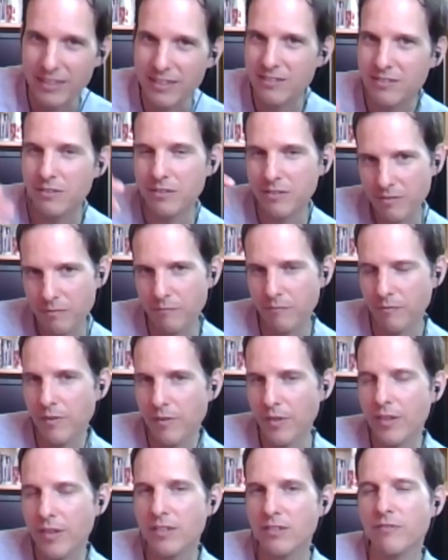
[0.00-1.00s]
So with
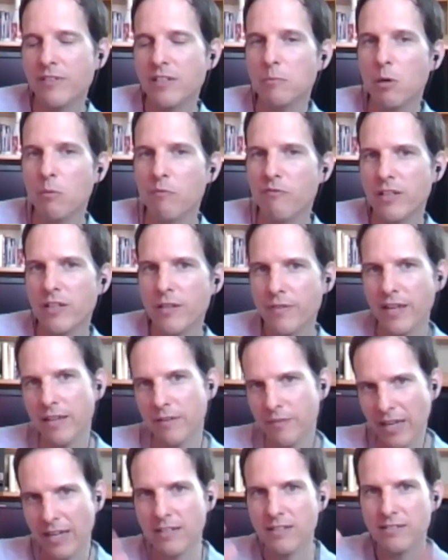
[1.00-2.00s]
this film, hopefully they,
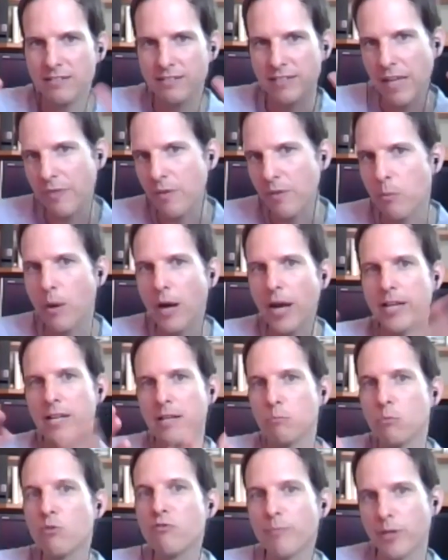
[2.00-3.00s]
they understand the wider
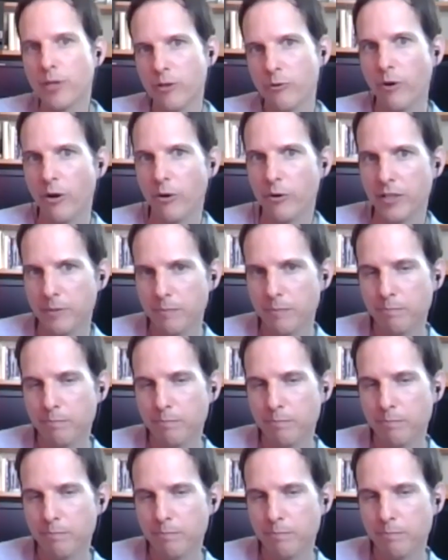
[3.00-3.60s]
movement around it.